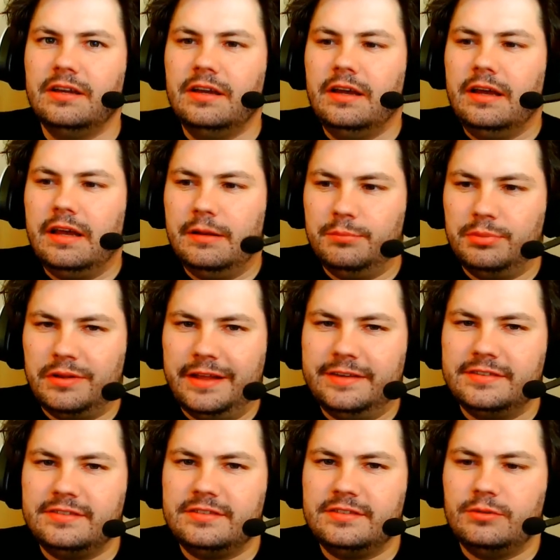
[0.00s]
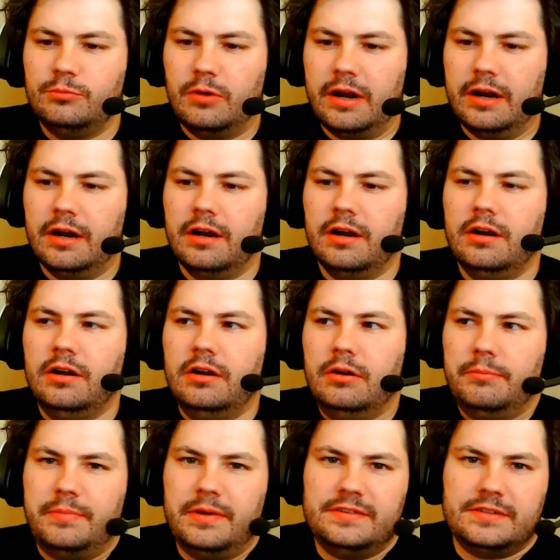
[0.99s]
in place where
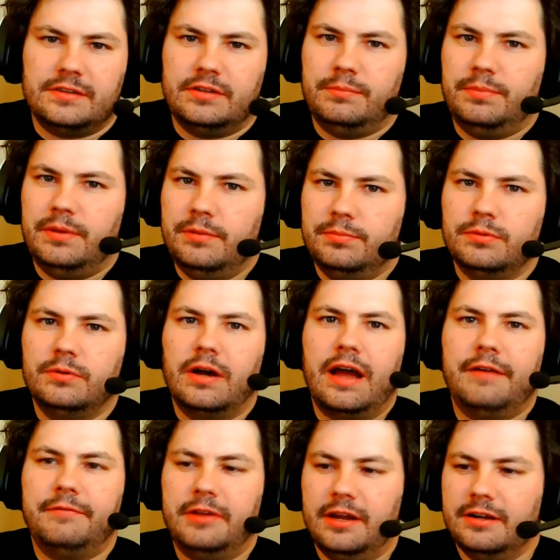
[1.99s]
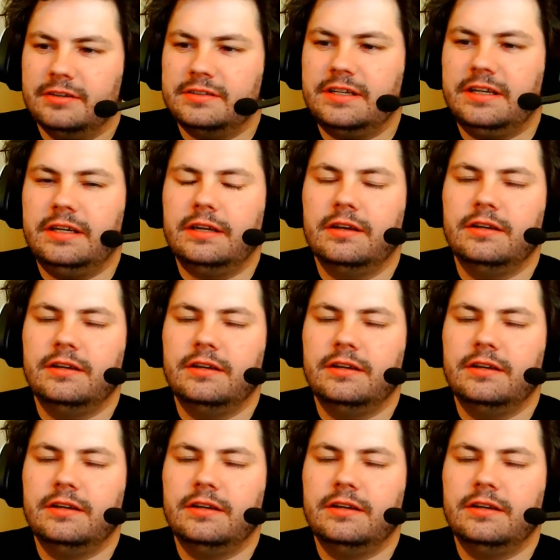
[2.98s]
basically people have guaranteed